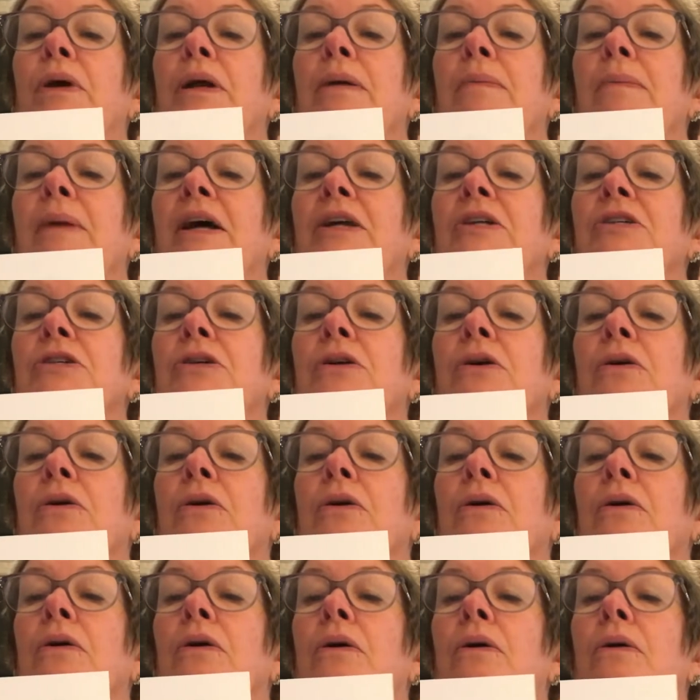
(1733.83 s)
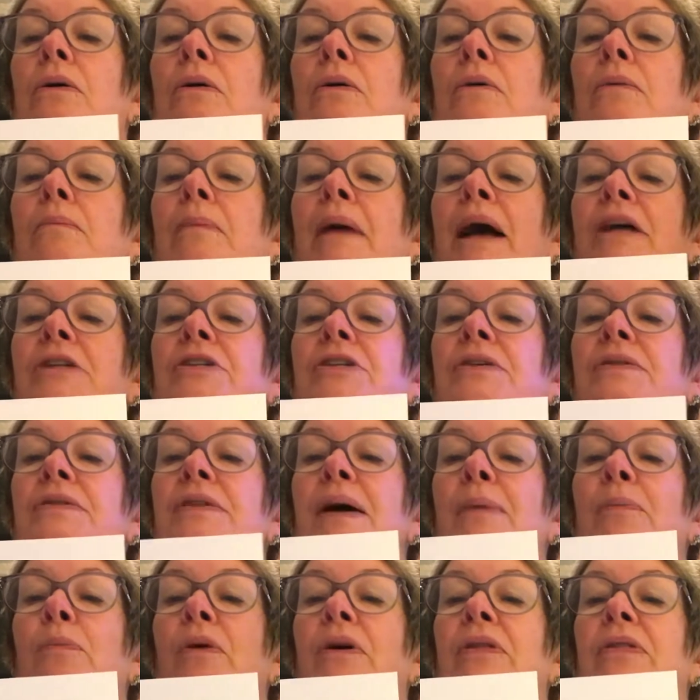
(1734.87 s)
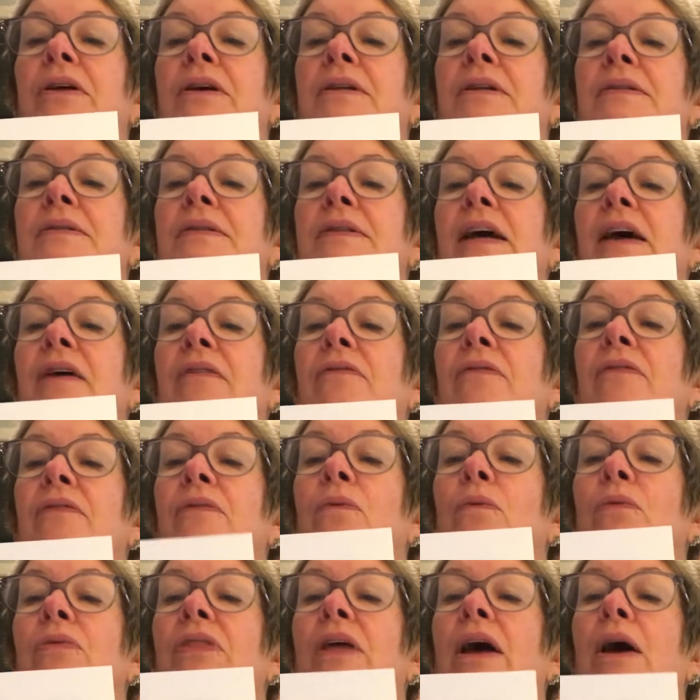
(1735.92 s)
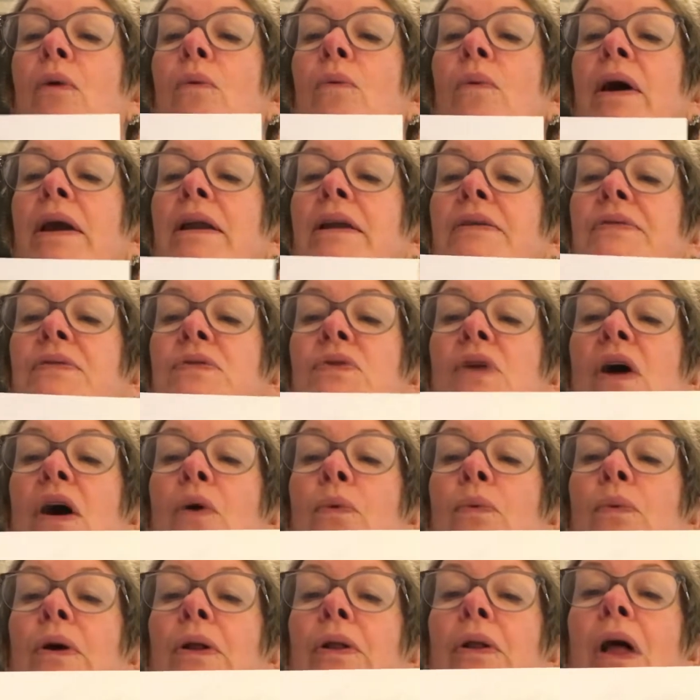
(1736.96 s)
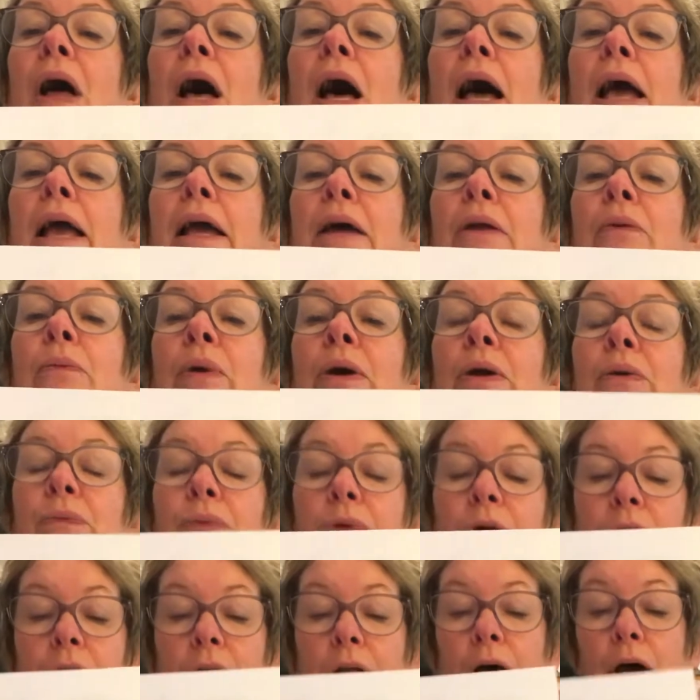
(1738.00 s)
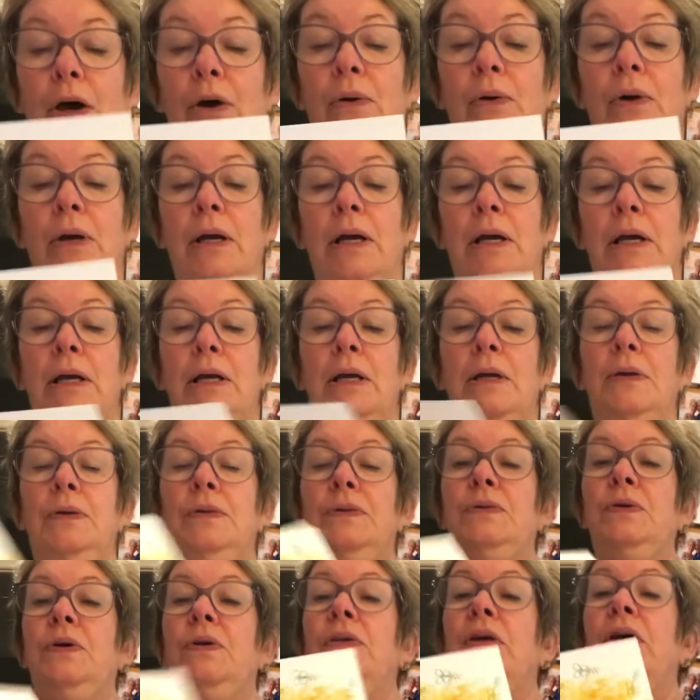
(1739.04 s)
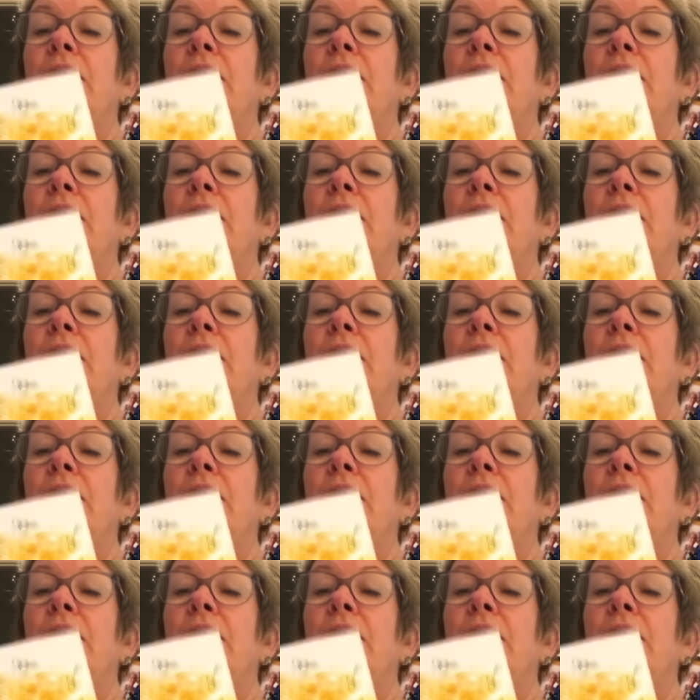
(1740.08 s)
ribbon pretty much matches up with itself, that one is not real high and one real low.